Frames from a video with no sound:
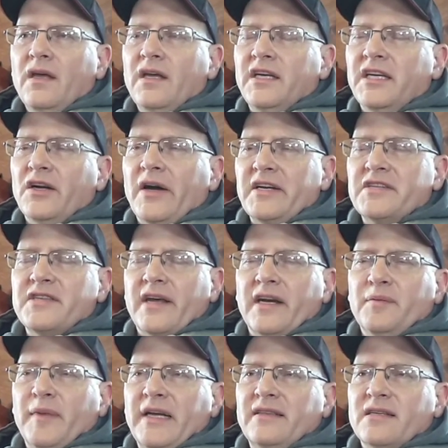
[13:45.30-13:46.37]
I just thought
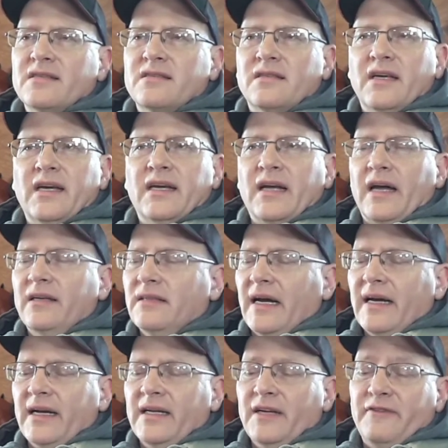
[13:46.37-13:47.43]
I'd make this thing.
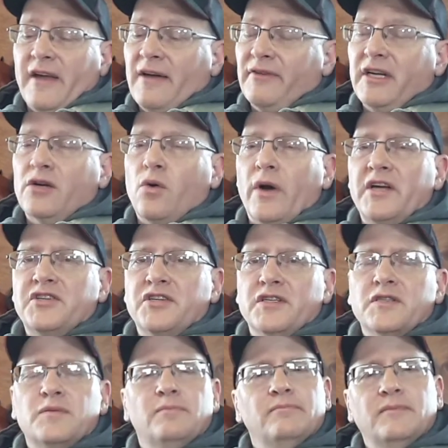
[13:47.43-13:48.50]
If you have any
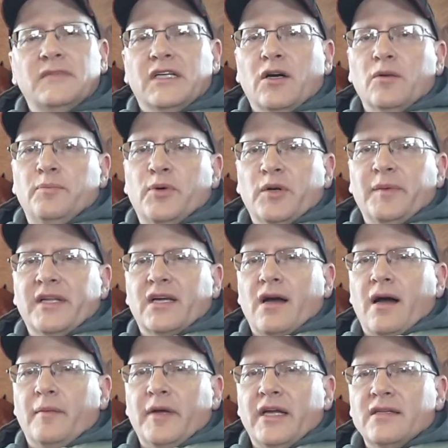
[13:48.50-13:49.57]
questions, put them in the
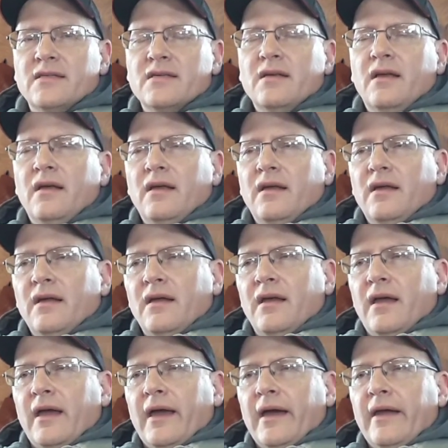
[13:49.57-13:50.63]
comments,
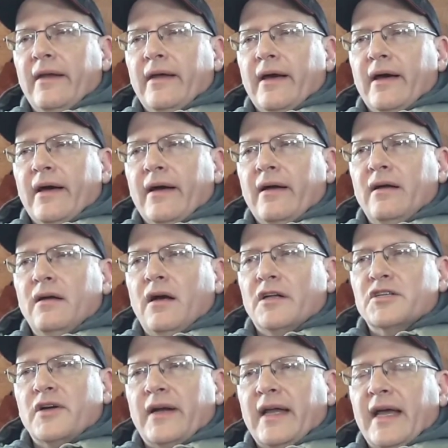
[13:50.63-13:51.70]
and I'll
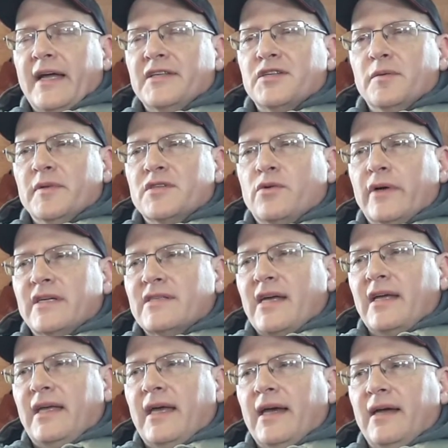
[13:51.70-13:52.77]
try to answer them as quick as
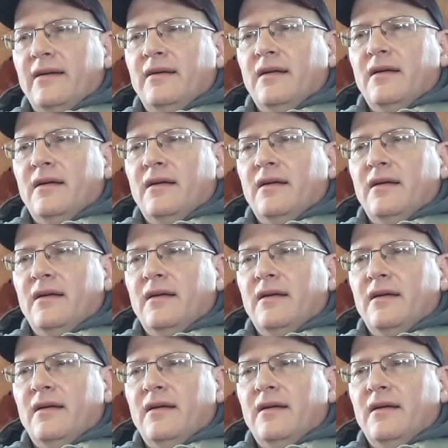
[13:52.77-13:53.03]
I can.